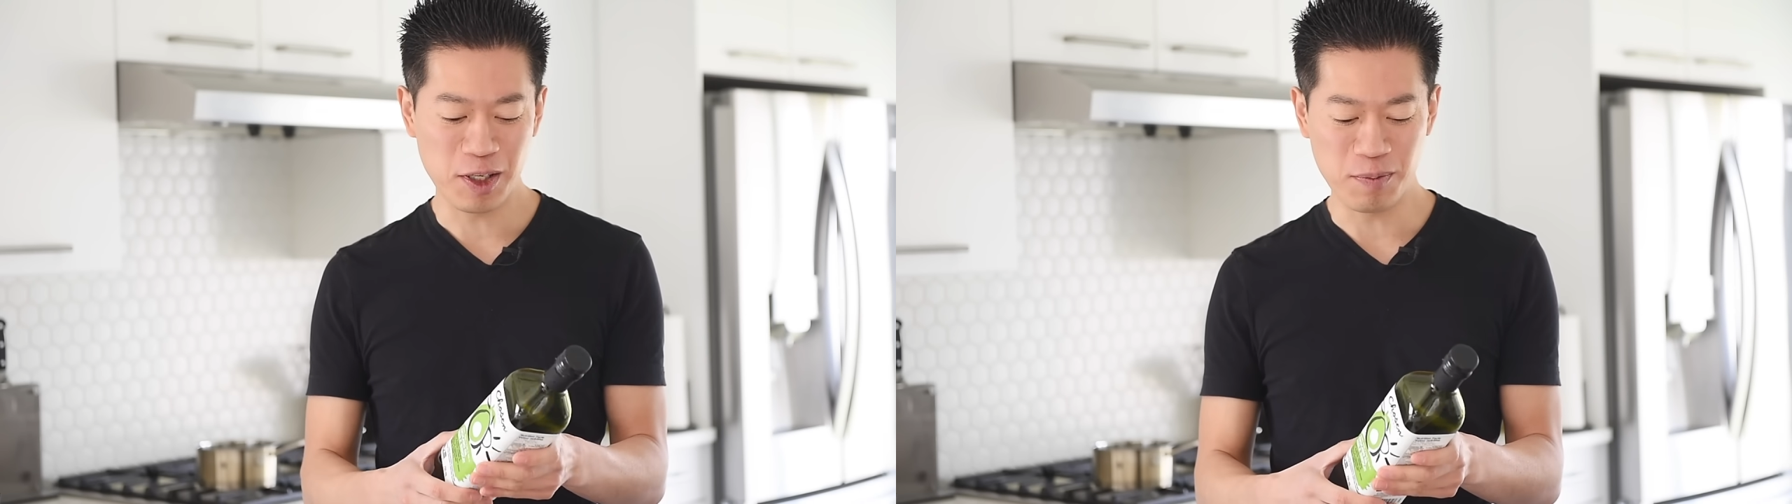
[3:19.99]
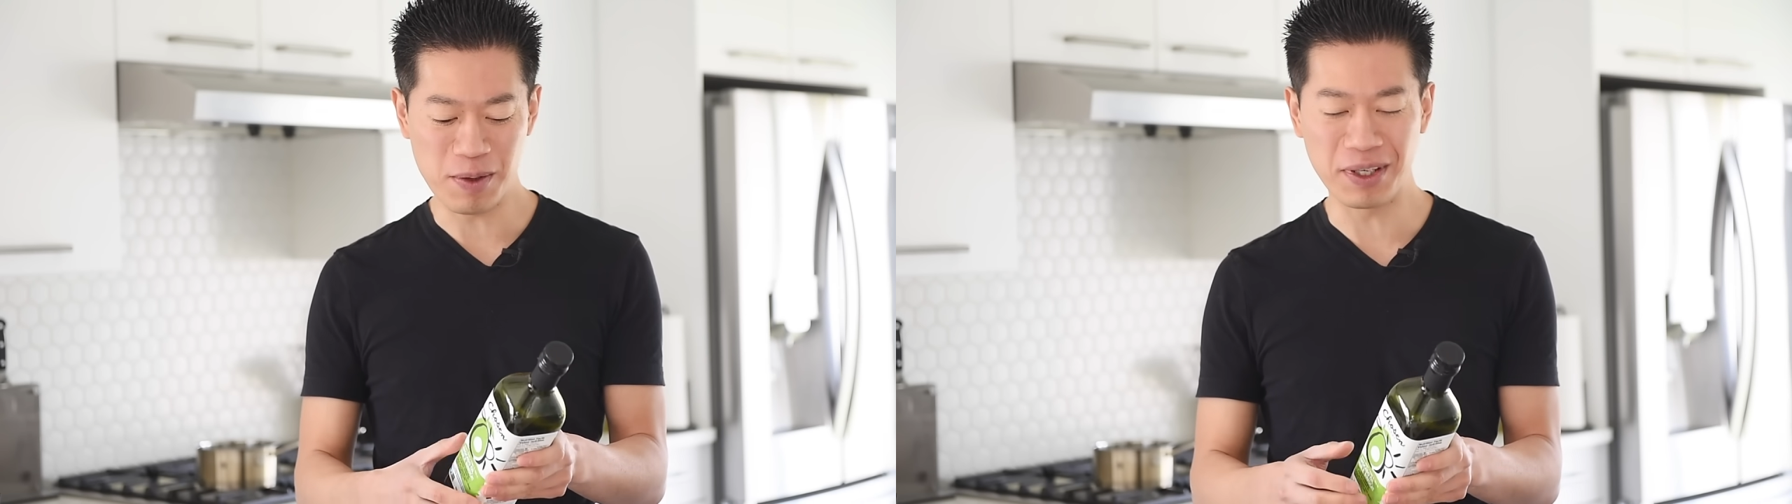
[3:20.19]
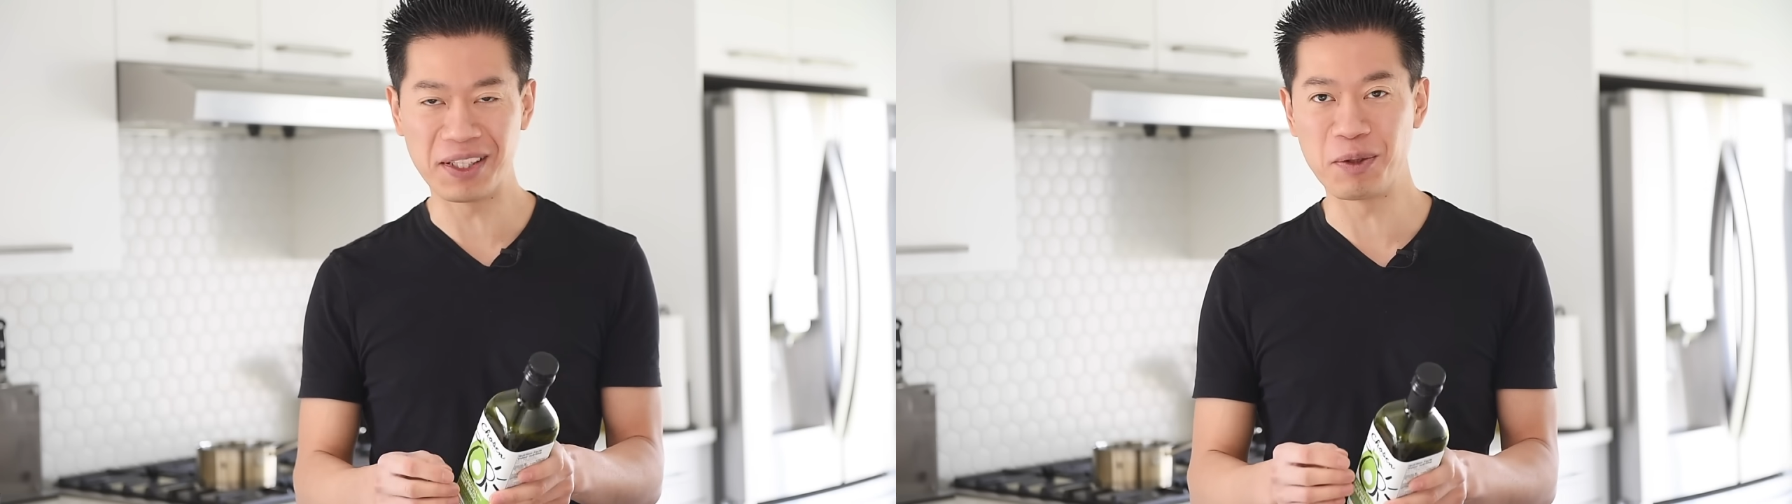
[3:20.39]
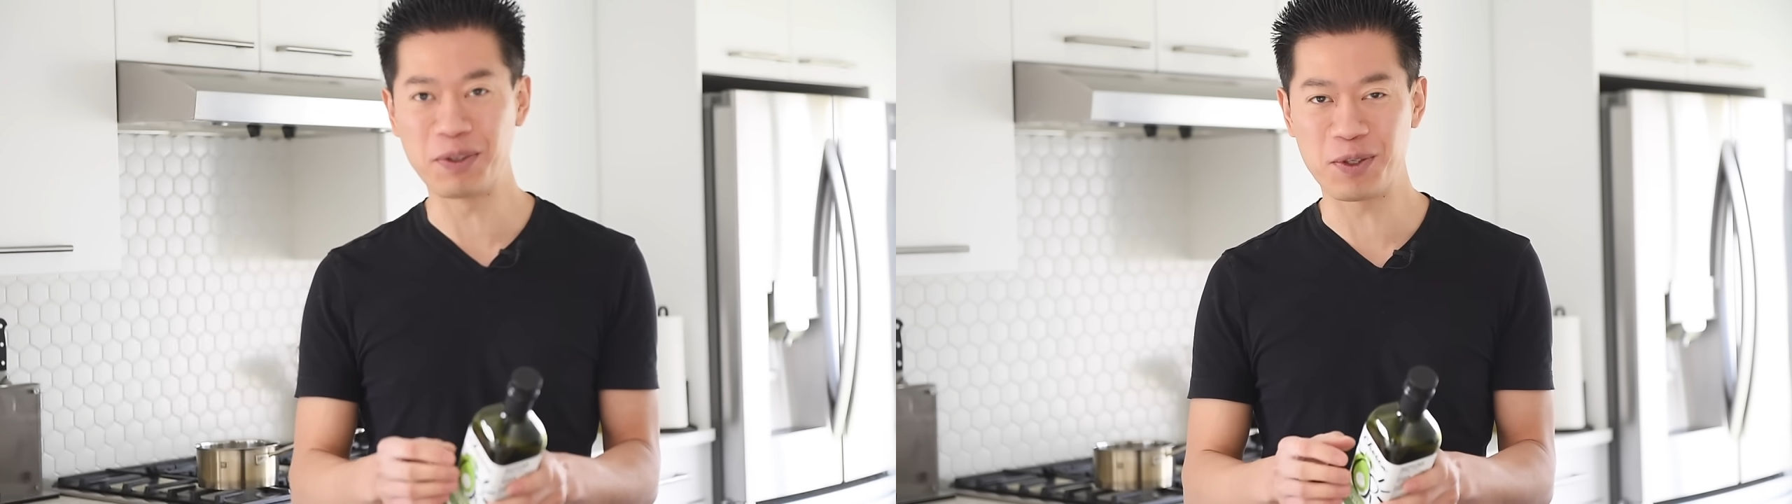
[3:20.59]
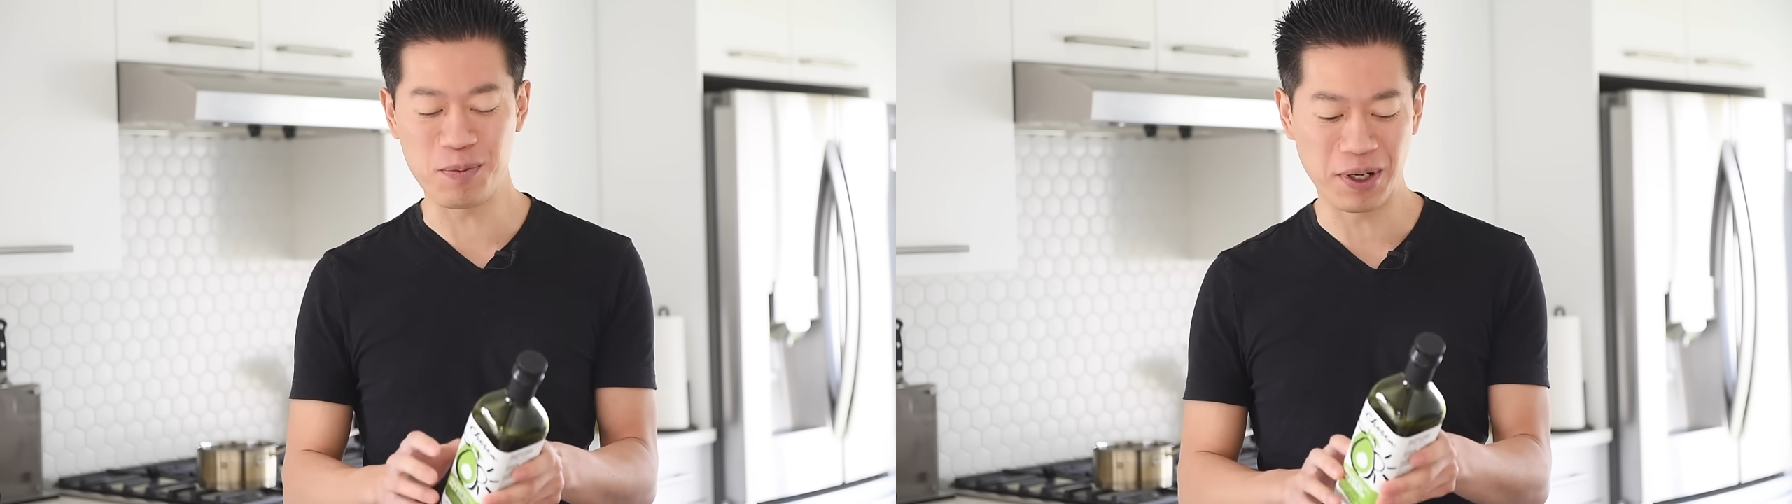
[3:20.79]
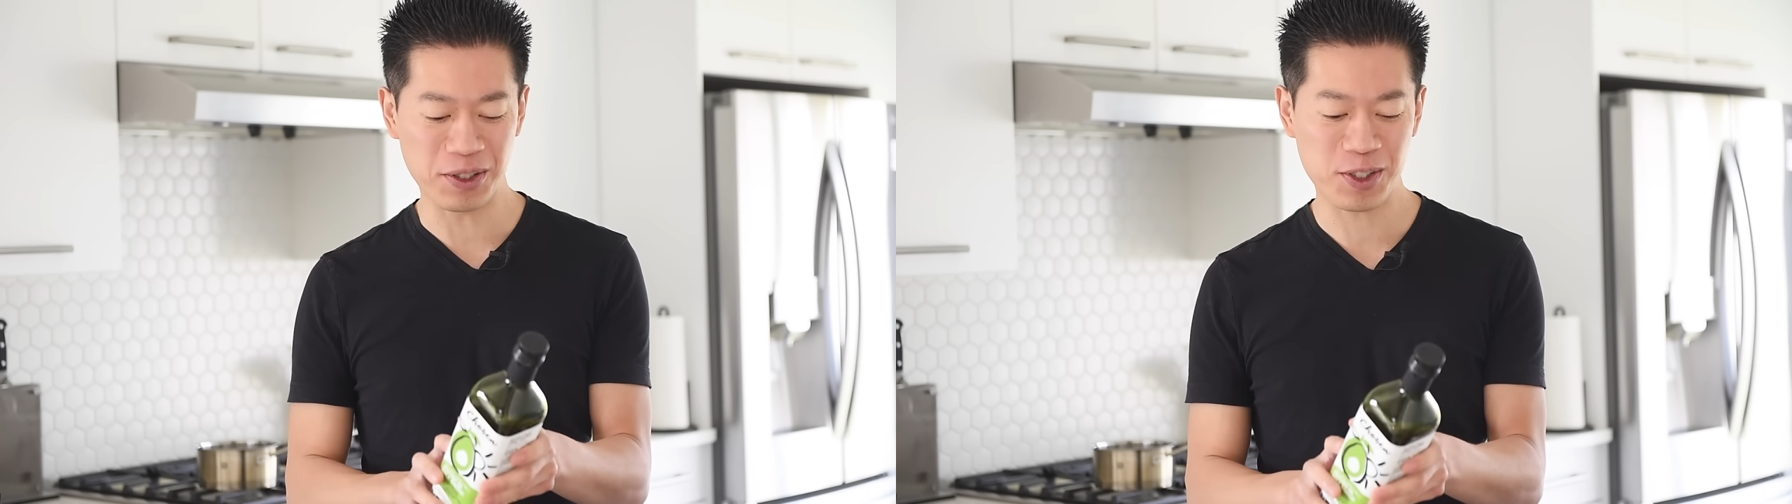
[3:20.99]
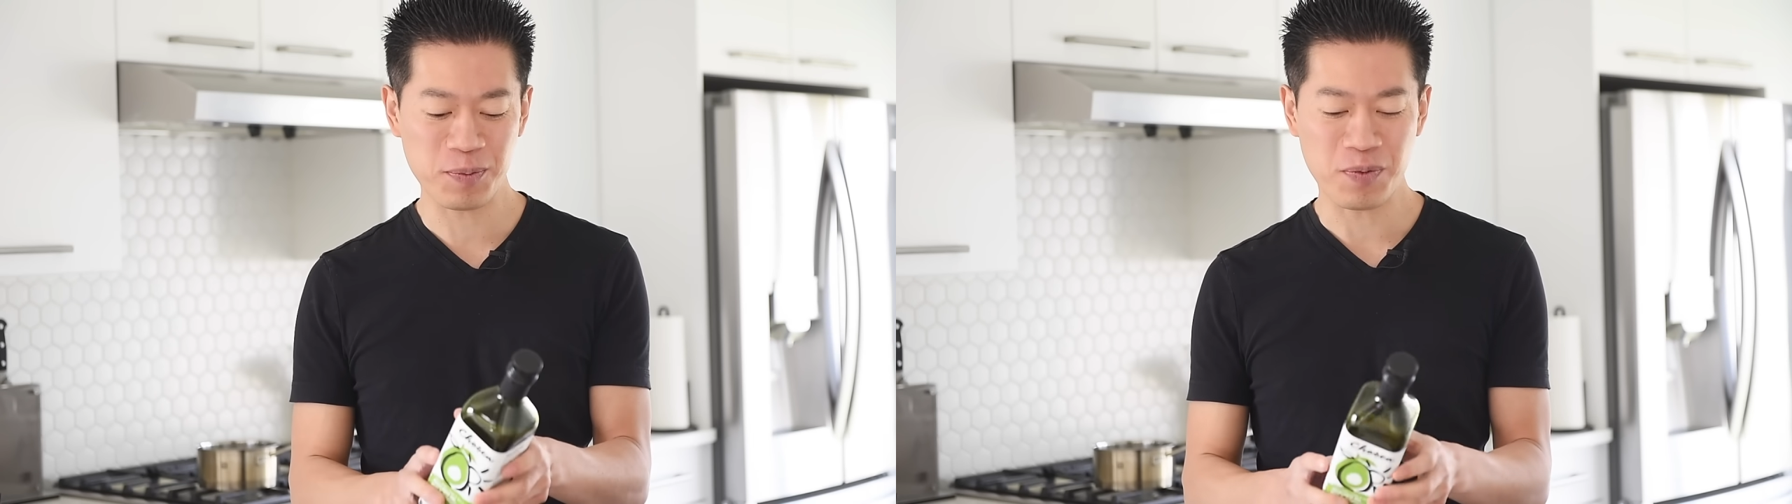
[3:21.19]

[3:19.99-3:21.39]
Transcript: maybe a little bit too much,